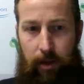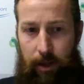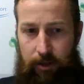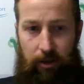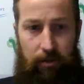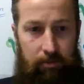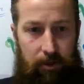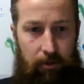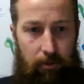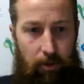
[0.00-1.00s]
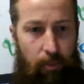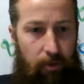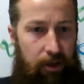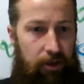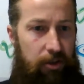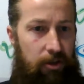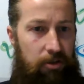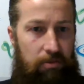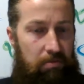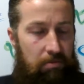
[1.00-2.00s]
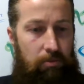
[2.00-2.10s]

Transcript: Is it to operate just as